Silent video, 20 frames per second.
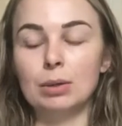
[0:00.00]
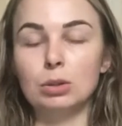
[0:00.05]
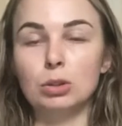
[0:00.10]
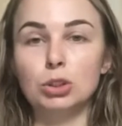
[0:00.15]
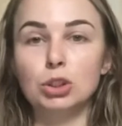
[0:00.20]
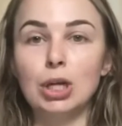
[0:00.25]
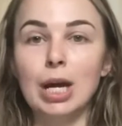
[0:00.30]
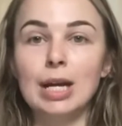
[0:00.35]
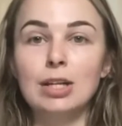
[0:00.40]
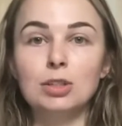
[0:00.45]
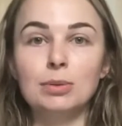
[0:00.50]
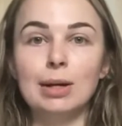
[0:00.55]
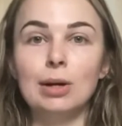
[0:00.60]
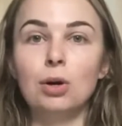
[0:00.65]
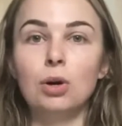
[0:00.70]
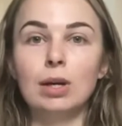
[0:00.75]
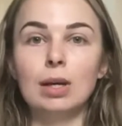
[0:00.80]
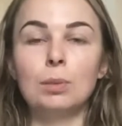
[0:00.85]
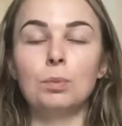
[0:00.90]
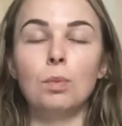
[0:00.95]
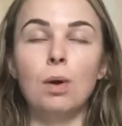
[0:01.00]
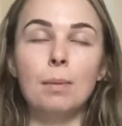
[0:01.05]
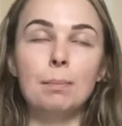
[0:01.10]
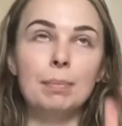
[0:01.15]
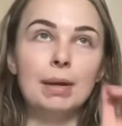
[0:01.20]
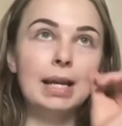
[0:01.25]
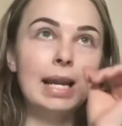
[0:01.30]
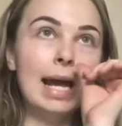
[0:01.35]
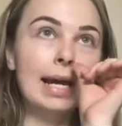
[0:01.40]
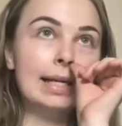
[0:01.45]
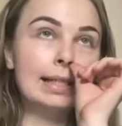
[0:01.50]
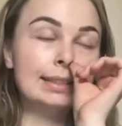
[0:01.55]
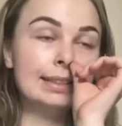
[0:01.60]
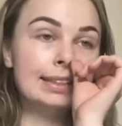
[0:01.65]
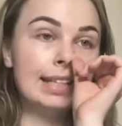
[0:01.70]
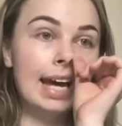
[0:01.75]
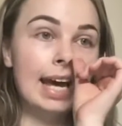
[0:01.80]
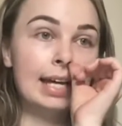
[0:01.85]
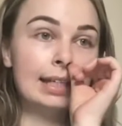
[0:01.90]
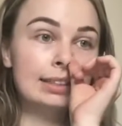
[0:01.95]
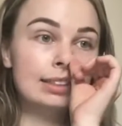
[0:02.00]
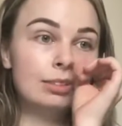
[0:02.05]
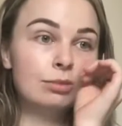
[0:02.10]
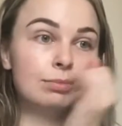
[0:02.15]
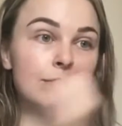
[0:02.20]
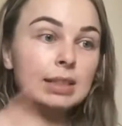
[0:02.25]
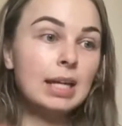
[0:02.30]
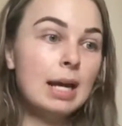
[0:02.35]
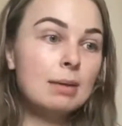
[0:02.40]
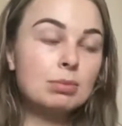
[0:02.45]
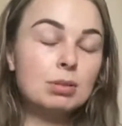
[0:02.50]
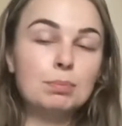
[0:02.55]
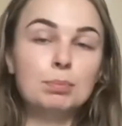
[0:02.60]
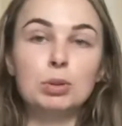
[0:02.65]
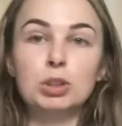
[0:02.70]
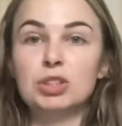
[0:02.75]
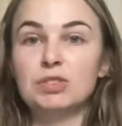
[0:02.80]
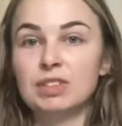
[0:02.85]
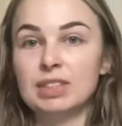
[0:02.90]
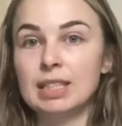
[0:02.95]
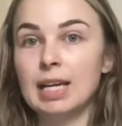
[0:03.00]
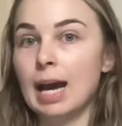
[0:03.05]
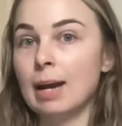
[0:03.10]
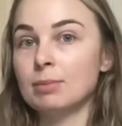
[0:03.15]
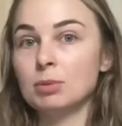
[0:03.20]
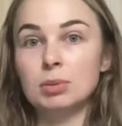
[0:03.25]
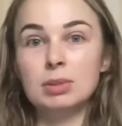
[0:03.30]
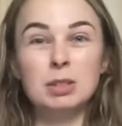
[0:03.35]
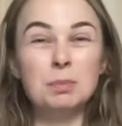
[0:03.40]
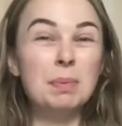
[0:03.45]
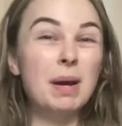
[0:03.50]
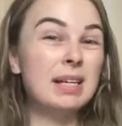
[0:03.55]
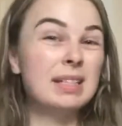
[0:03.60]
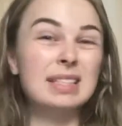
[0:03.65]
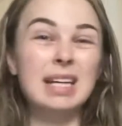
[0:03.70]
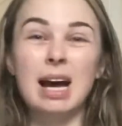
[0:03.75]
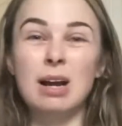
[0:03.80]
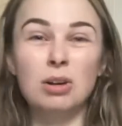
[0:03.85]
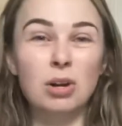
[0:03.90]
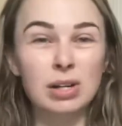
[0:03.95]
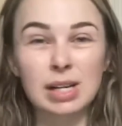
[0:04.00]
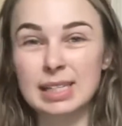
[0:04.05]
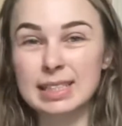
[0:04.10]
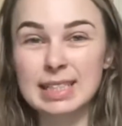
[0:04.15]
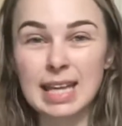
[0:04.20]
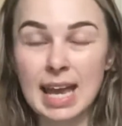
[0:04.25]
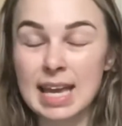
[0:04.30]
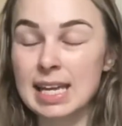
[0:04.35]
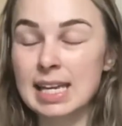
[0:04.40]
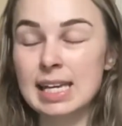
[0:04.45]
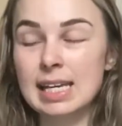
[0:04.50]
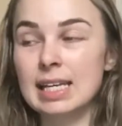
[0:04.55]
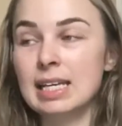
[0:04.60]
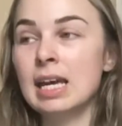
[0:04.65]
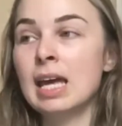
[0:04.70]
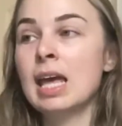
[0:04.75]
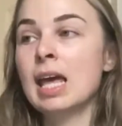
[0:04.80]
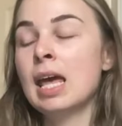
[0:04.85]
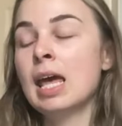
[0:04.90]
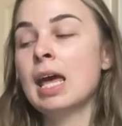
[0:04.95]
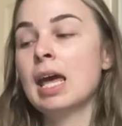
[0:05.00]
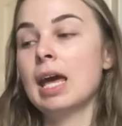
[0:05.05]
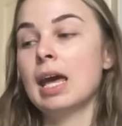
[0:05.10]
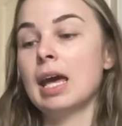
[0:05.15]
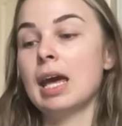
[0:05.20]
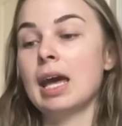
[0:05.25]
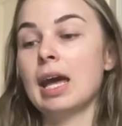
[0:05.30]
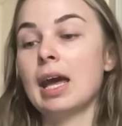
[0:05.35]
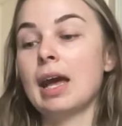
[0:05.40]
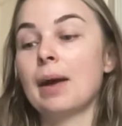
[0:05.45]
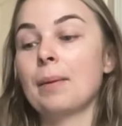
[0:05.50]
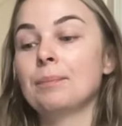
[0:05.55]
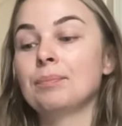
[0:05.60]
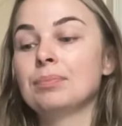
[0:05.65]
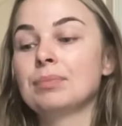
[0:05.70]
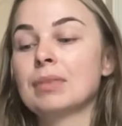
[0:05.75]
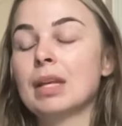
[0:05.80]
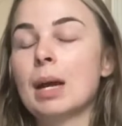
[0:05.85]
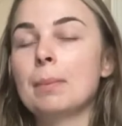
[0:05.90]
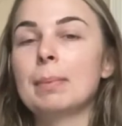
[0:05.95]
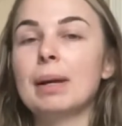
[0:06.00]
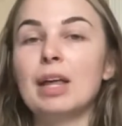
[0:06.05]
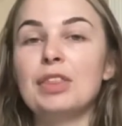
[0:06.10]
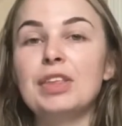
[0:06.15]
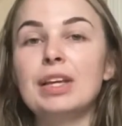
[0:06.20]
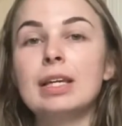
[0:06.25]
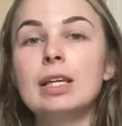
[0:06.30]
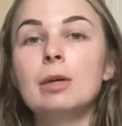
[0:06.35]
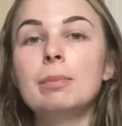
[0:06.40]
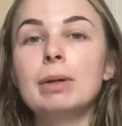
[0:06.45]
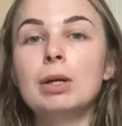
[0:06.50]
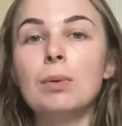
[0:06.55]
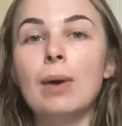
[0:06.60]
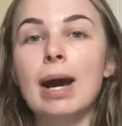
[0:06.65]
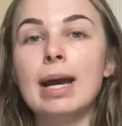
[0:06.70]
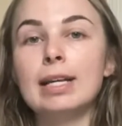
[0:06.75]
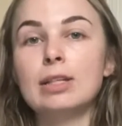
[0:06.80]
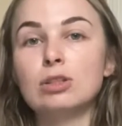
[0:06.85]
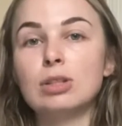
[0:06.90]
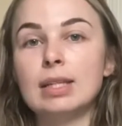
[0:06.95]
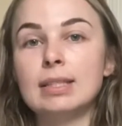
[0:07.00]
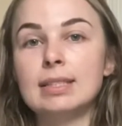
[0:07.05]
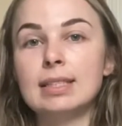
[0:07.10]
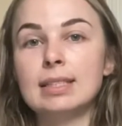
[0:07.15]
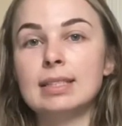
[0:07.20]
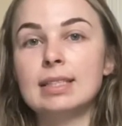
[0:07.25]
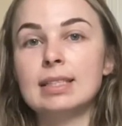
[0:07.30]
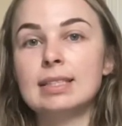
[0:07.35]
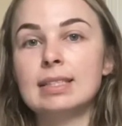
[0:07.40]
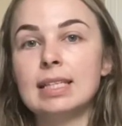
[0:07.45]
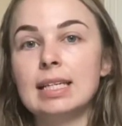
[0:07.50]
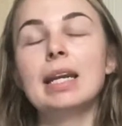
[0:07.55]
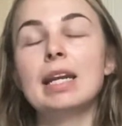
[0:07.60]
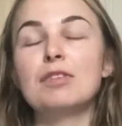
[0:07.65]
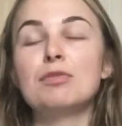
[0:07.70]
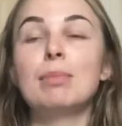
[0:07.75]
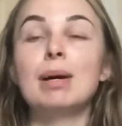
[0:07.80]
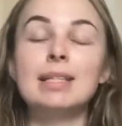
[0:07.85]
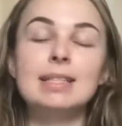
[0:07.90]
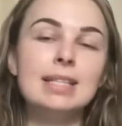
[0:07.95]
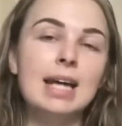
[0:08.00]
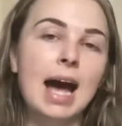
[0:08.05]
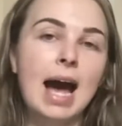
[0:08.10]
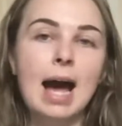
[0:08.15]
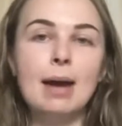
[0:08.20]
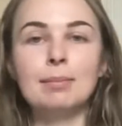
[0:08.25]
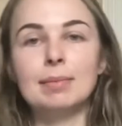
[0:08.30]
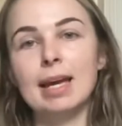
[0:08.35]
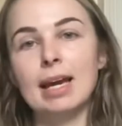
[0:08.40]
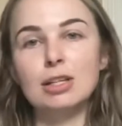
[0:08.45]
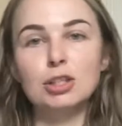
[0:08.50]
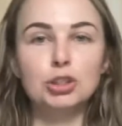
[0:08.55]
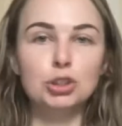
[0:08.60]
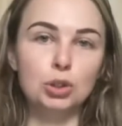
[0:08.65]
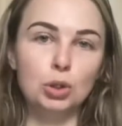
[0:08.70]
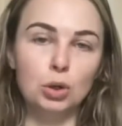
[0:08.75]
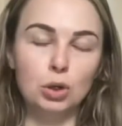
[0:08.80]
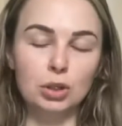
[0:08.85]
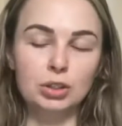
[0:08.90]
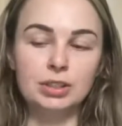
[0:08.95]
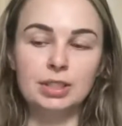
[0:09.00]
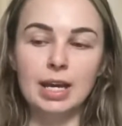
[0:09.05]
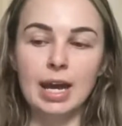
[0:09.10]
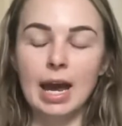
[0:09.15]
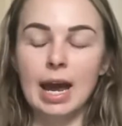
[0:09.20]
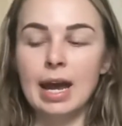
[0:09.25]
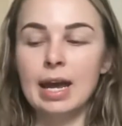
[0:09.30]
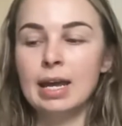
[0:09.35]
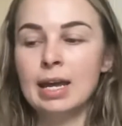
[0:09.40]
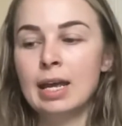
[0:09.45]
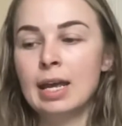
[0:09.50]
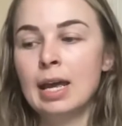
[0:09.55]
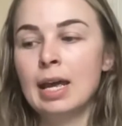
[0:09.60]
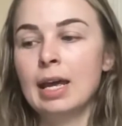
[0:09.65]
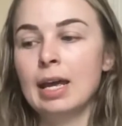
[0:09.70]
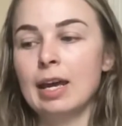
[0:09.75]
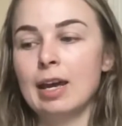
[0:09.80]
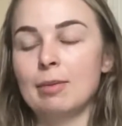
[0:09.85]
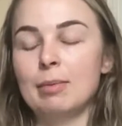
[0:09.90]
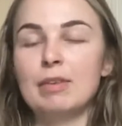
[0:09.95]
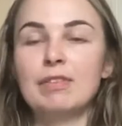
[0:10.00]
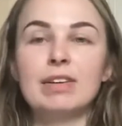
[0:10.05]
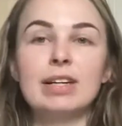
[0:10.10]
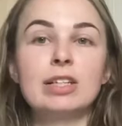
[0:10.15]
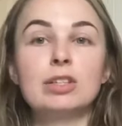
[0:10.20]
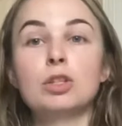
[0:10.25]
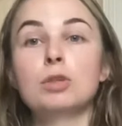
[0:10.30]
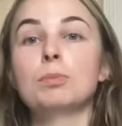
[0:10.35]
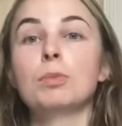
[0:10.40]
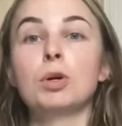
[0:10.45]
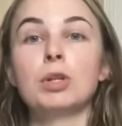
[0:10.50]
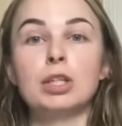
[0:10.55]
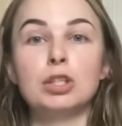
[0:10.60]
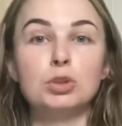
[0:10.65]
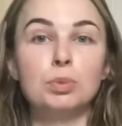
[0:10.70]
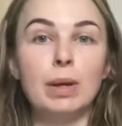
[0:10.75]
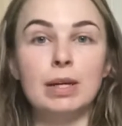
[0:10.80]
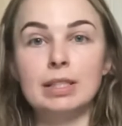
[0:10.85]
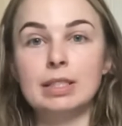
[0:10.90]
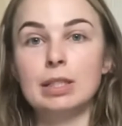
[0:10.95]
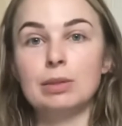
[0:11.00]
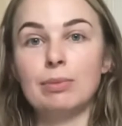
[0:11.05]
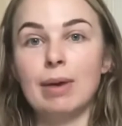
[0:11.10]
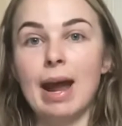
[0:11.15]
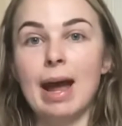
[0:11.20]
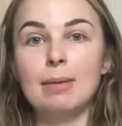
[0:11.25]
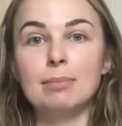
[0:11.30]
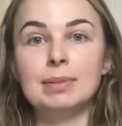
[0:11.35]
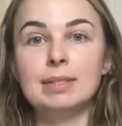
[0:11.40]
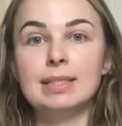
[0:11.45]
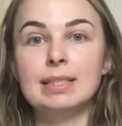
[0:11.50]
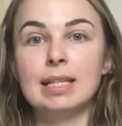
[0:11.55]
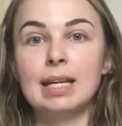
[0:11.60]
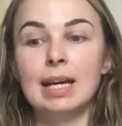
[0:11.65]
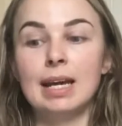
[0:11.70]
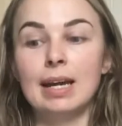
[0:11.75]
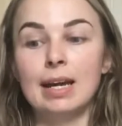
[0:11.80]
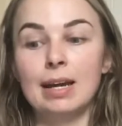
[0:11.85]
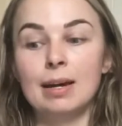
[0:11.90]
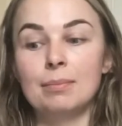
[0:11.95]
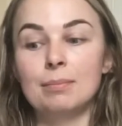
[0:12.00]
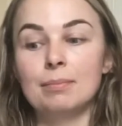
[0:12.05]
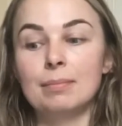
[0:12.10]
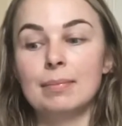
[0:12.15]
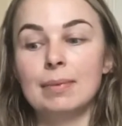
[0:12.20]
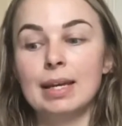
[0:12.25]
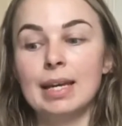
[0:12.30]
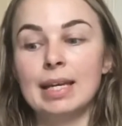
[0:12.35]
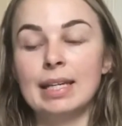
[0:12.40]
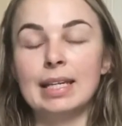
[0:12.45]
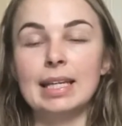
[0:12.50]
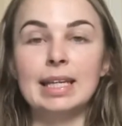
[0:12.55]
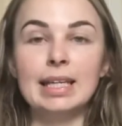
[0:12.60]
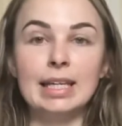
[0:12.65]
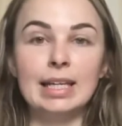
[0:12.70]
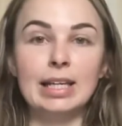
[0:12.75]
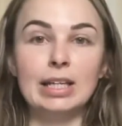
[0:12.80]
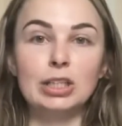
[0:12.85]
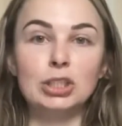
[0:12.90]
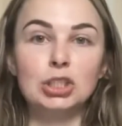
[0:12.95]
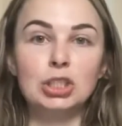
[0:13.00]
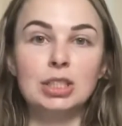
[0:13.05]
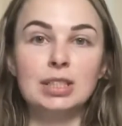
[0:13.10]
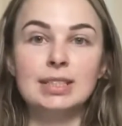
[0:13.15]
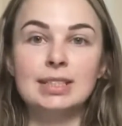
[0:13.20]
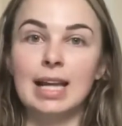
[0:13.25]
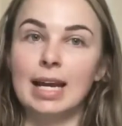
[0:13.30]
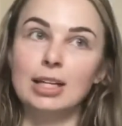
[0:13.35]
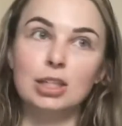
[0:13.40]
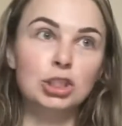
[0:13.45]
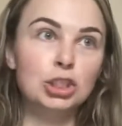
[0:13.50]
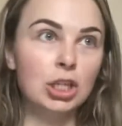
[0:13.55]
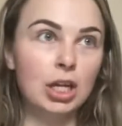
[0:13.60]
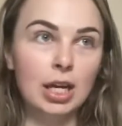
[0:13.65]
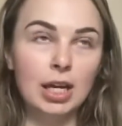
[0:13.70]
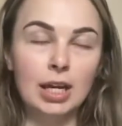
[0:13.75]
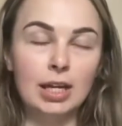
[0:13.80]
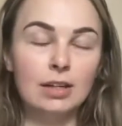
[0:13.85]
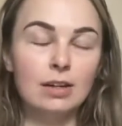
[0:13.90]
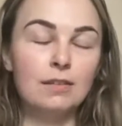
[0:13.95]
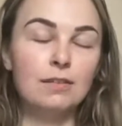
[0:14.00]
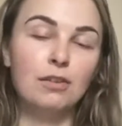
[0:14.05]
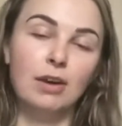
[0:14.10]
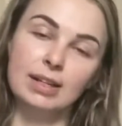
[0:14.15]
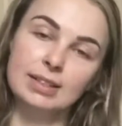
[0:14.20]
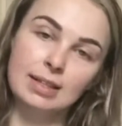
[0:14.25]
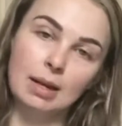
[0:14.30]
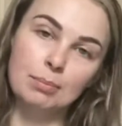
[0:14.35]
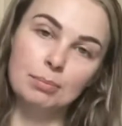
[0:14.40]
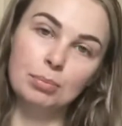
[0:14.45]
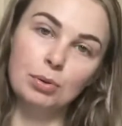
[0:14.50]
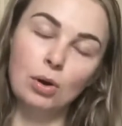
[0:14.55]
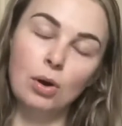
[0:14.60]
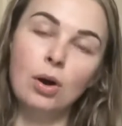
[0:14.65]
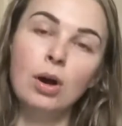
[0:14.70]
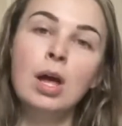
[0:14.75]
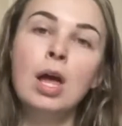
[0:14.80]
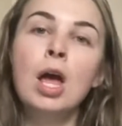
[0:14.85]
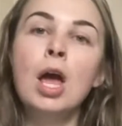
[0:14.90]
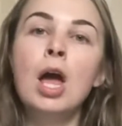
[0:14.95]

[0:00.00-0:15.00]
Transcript: going to try and do it all in one, but like I say, sometimes I'm pushed for time, so it depends how long I take. But I think it'll be quite interesting to see if my time gets shorter, if I could do more than 20 reps in each section. For example,